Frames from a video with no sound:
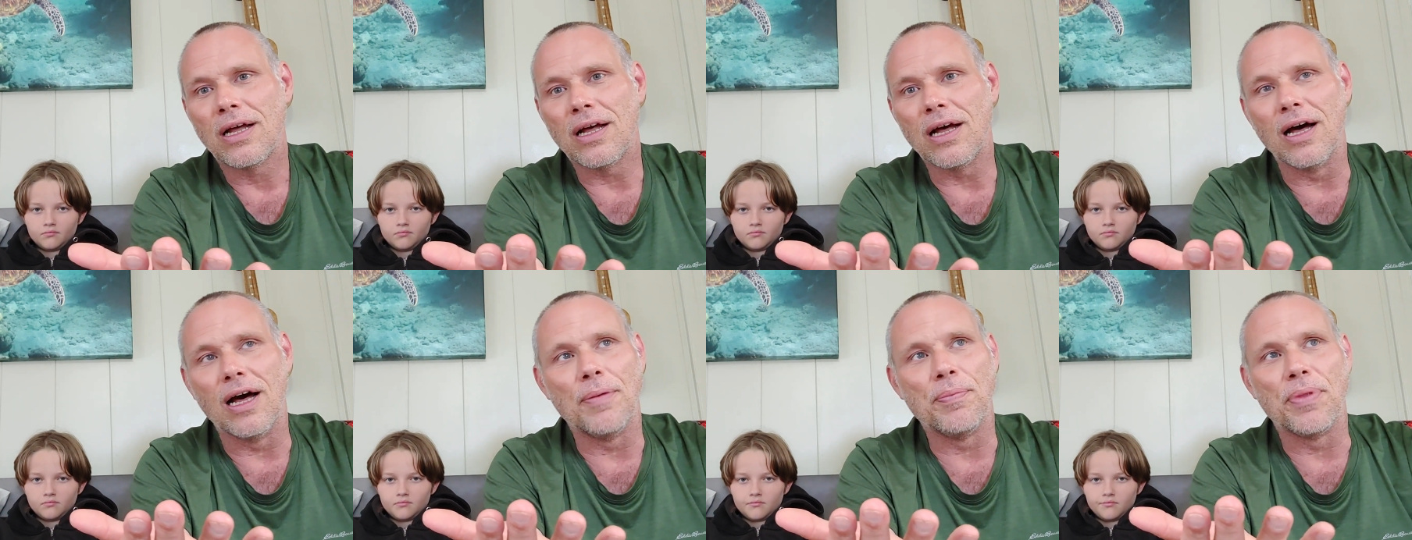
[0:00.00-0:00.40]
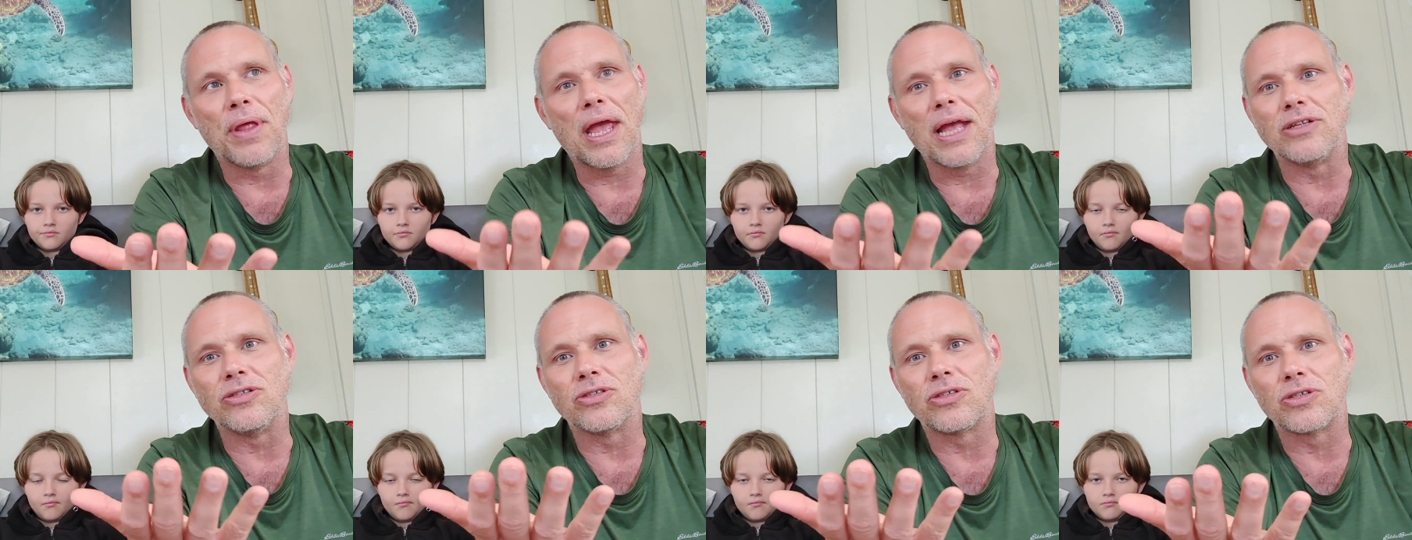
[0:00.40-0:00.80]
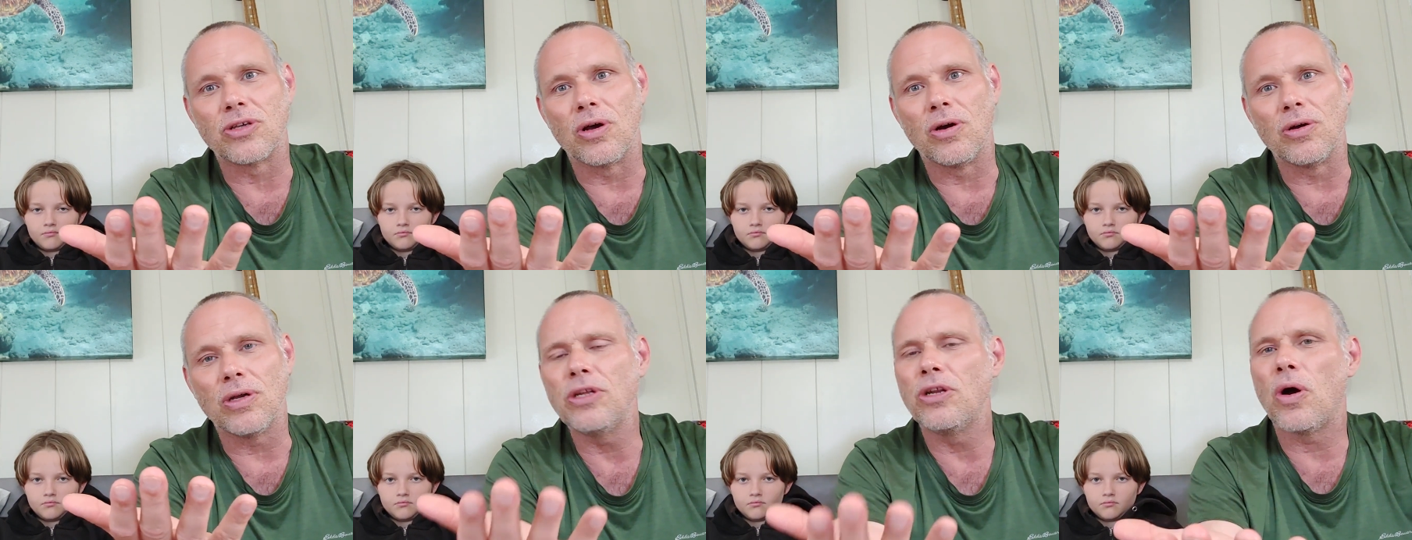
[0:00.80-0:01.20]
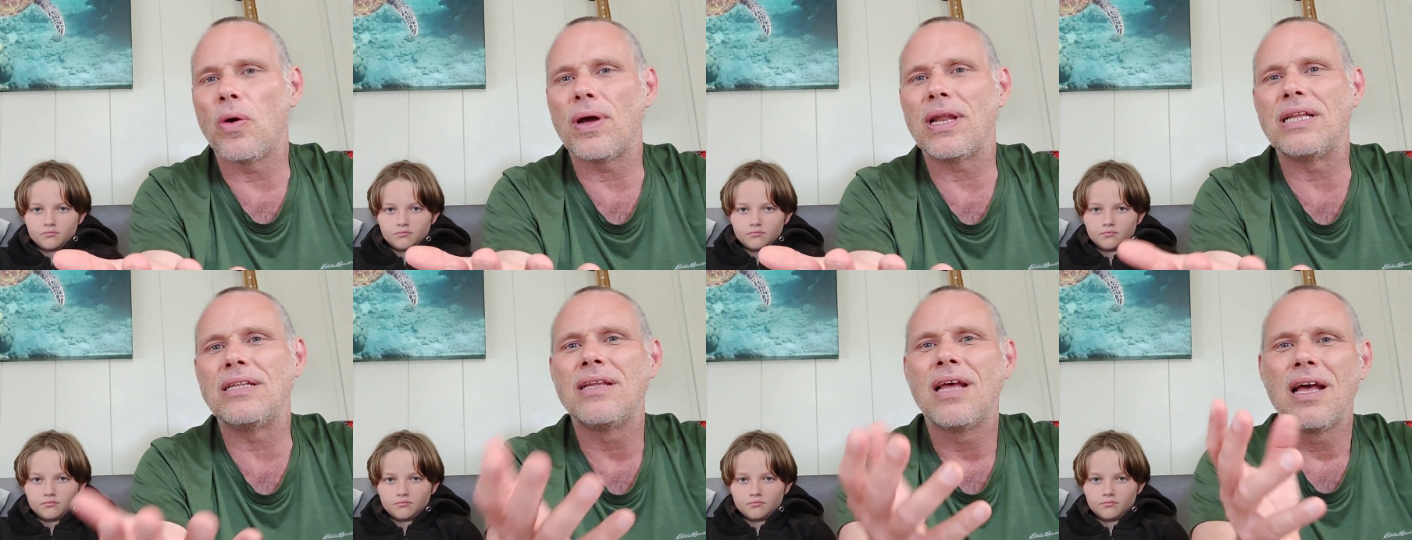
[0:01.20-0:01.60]
Speaker 1: Um, and so, you know,
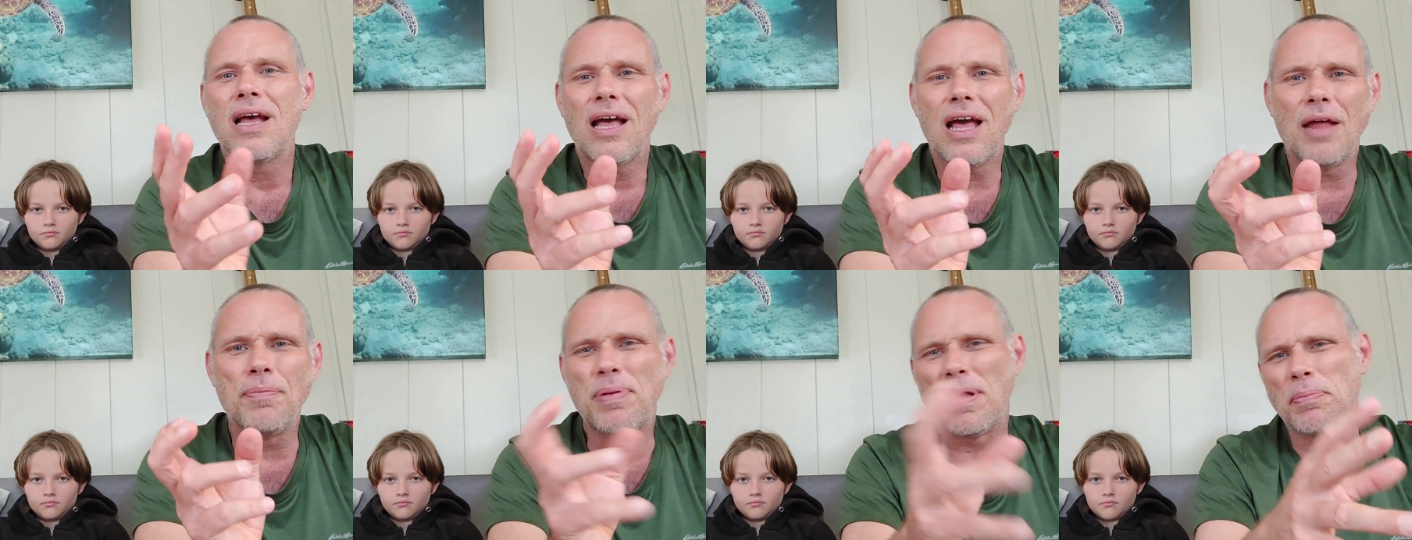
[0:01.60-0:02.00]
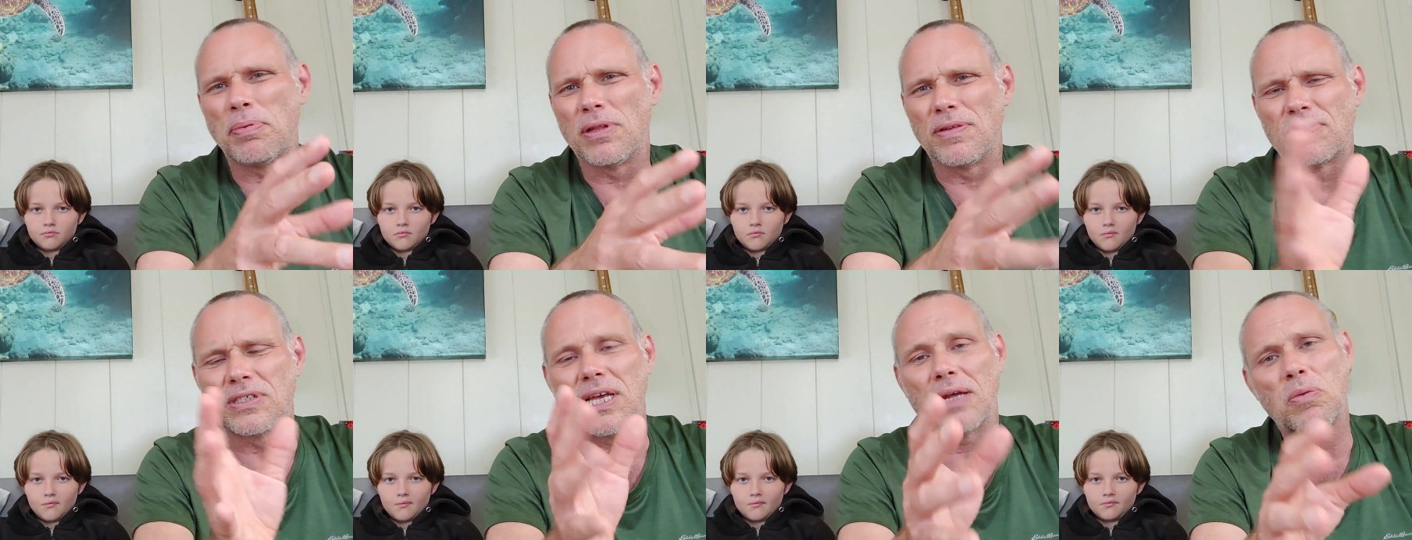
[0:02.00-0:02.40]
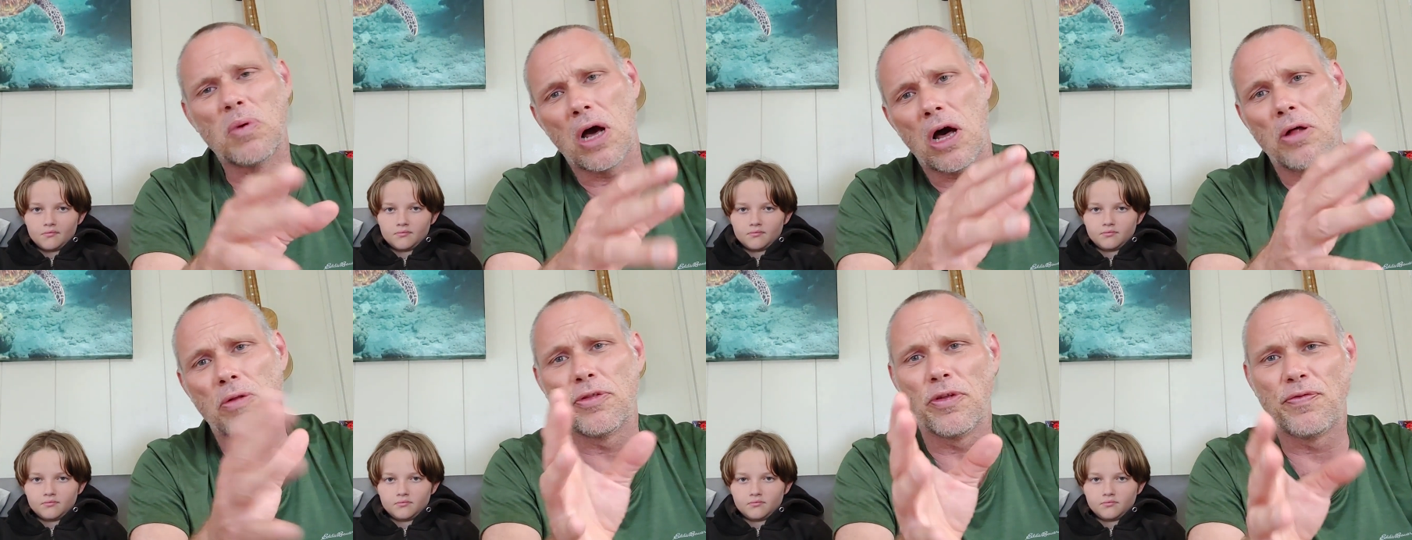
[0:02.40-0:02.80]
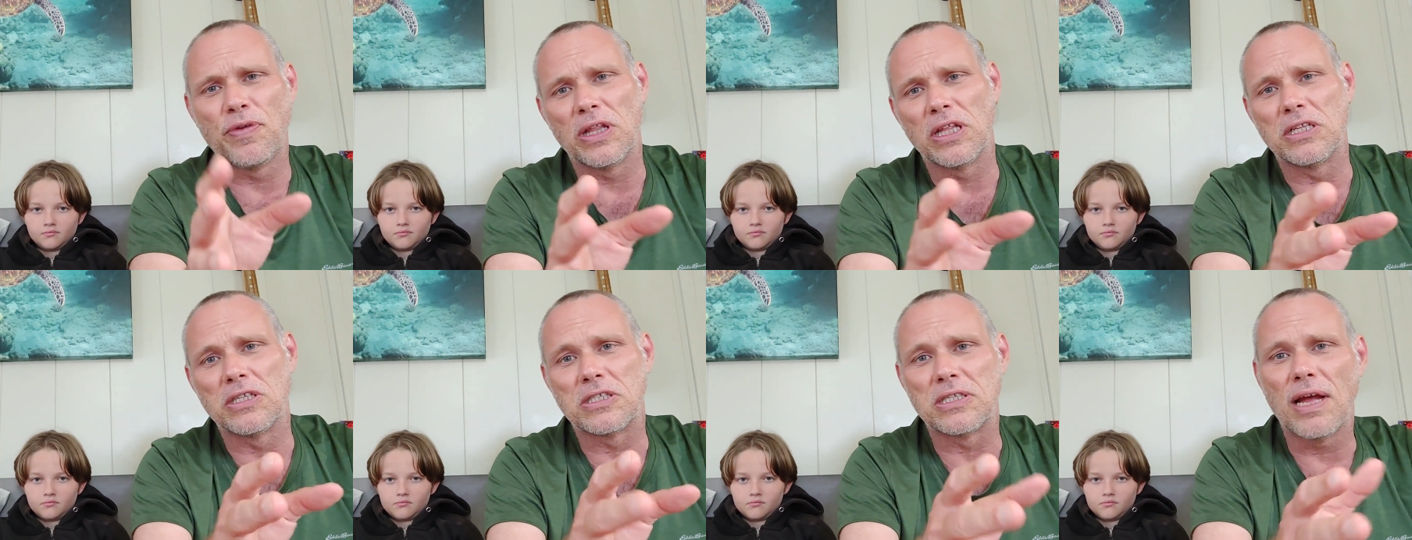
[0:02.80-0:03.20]
and and people have said, well, the
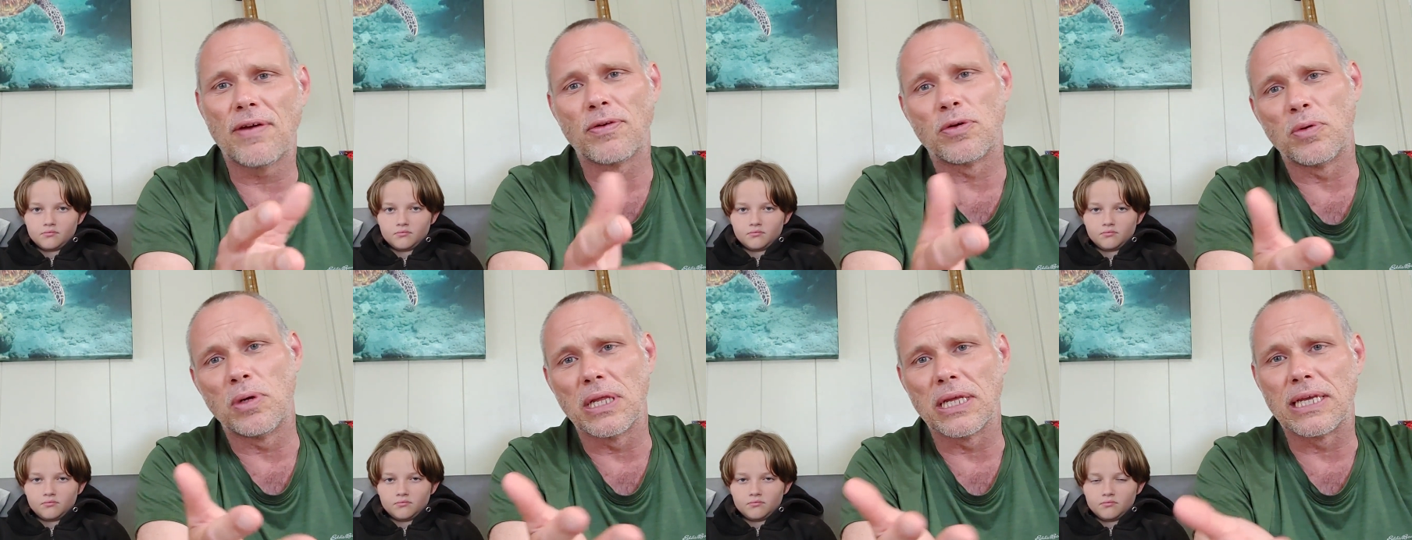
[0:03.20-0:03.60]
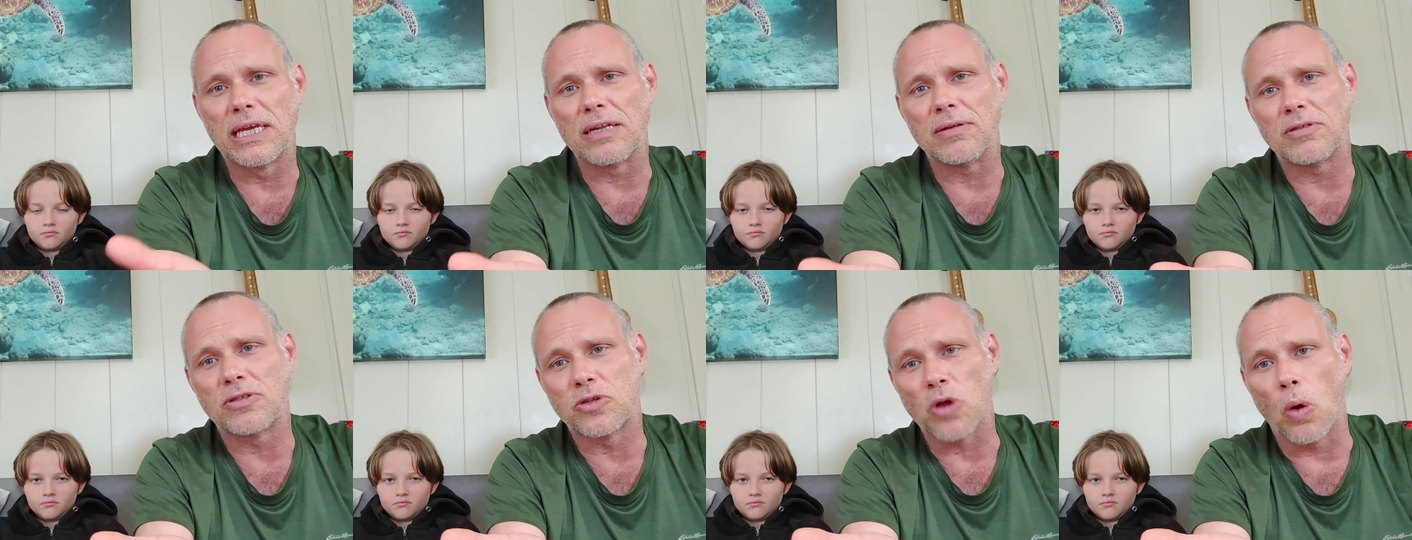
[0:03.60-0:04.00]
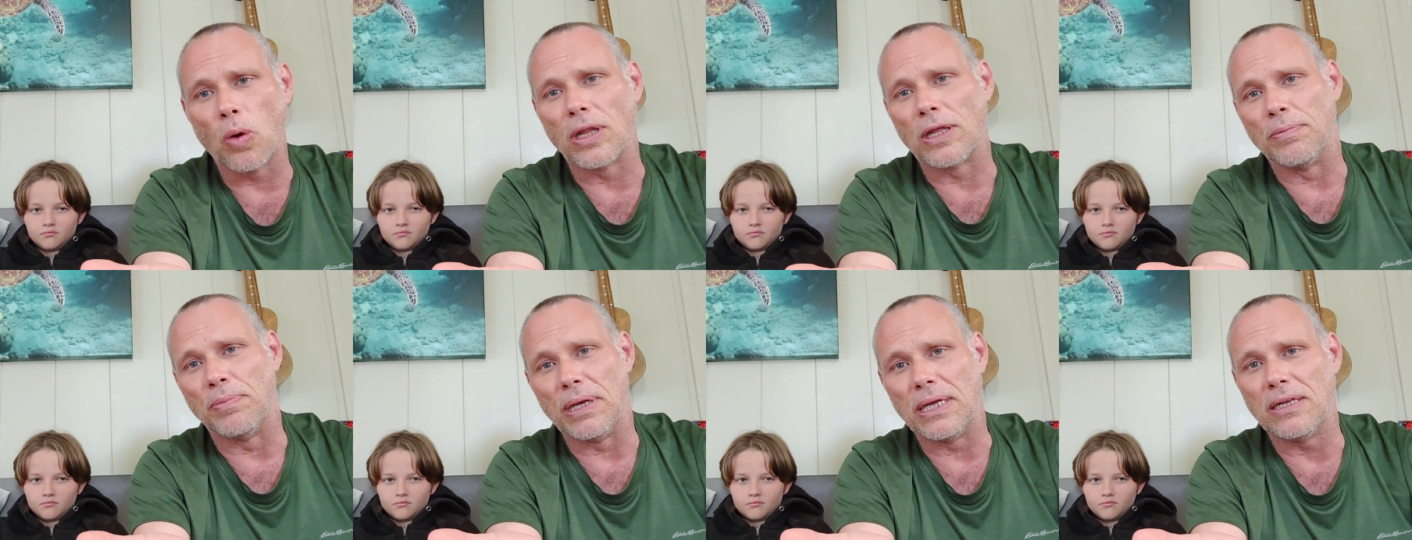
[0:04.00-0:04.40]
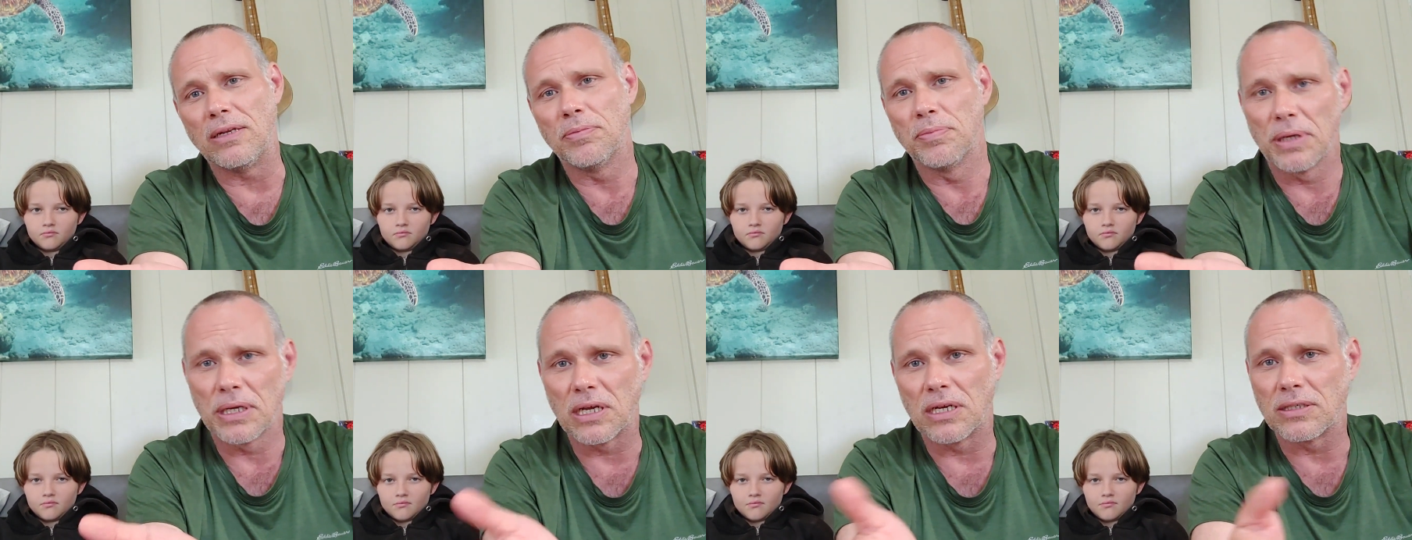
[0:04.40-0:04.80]
villains never really get totally
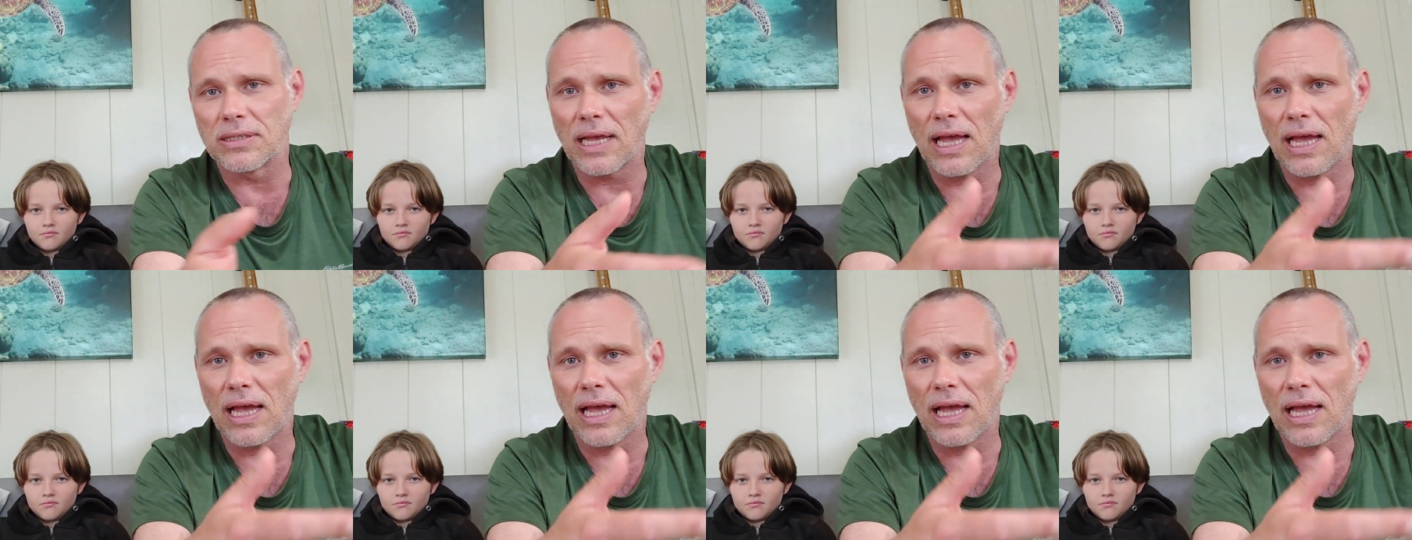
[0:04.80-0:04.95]
beaten because